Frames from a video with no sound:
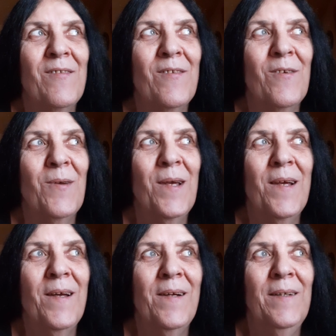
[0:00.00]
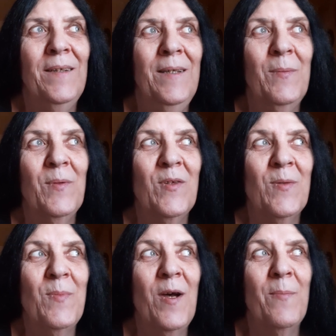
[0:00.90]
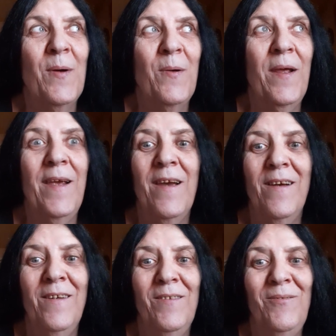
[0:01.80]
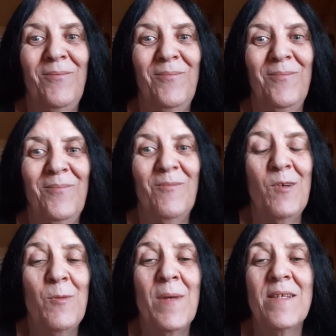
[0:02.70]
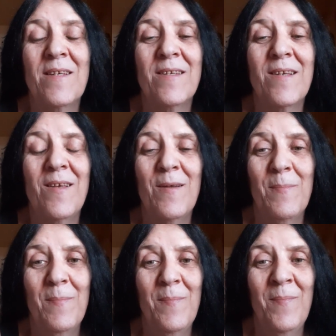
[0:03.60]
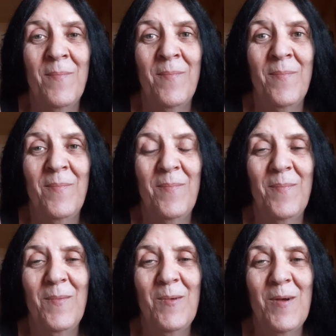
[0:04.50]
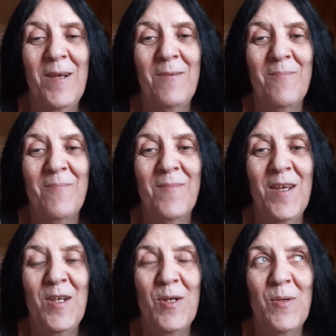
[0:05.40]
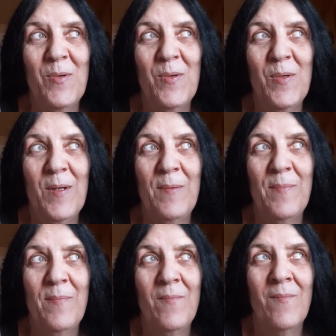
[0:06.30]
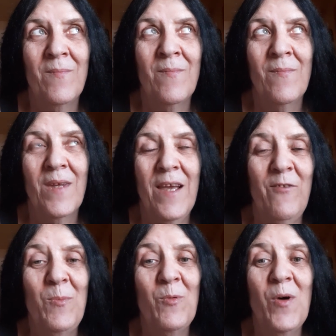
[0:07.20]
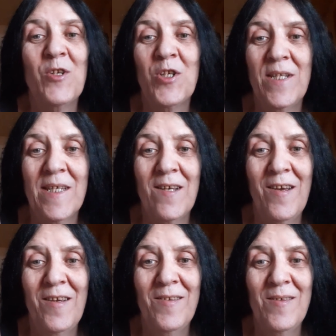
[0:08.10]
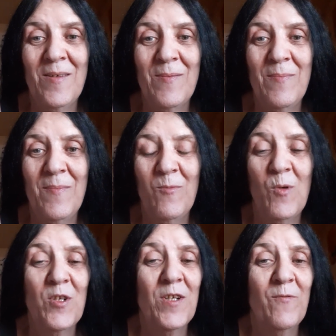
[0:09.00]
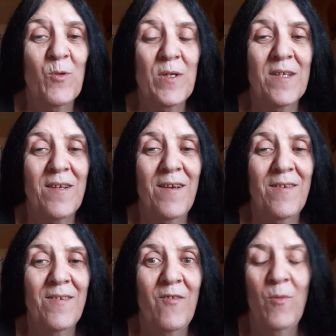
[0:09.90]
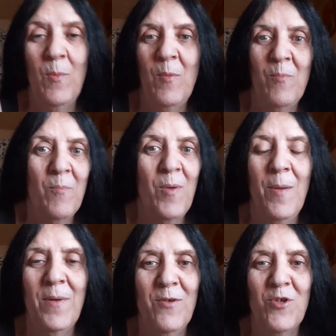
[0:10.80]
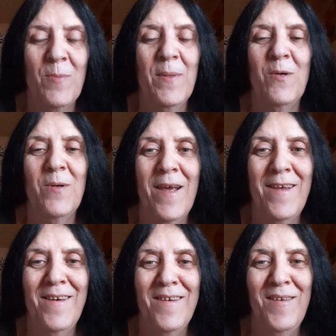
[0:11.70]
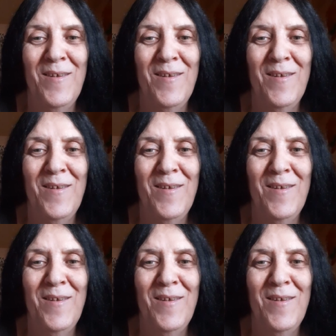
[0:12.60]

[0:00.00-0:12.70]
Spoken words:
So yeah, numbers just pop out at you when you meant to see them, right? They do. Have you been watching the signs? Watching for the signs or them popping out, jumping out at you?